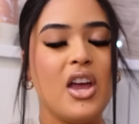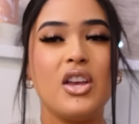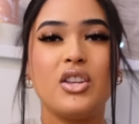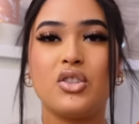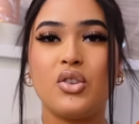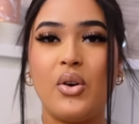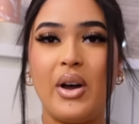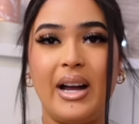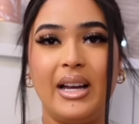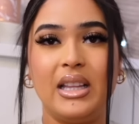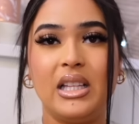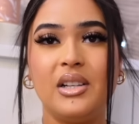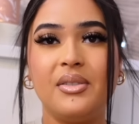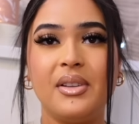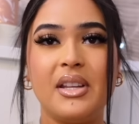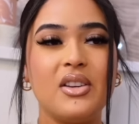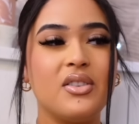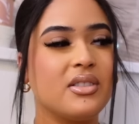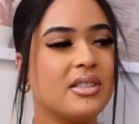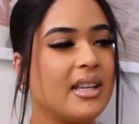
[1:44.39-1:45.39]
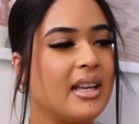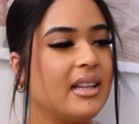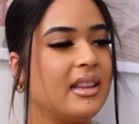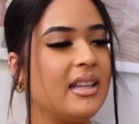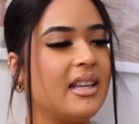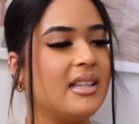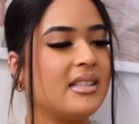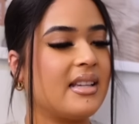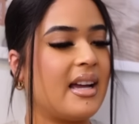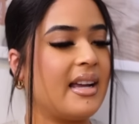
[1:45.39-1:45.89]
So I love heels like
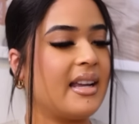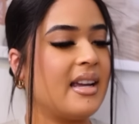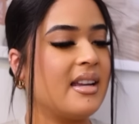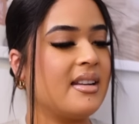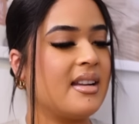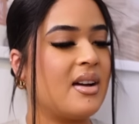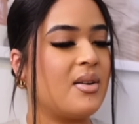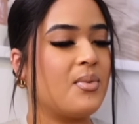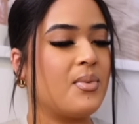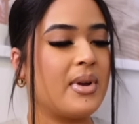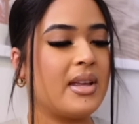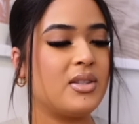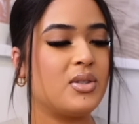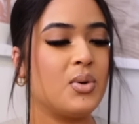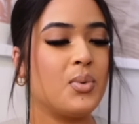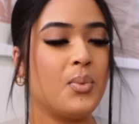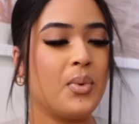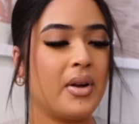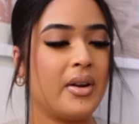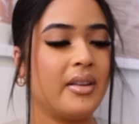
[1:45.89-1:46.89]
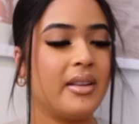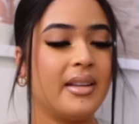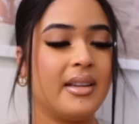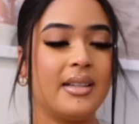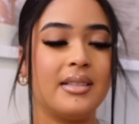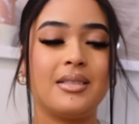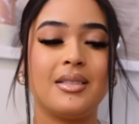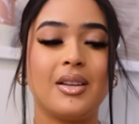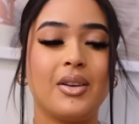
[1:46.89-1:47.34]
this. I cannot wait to wear this.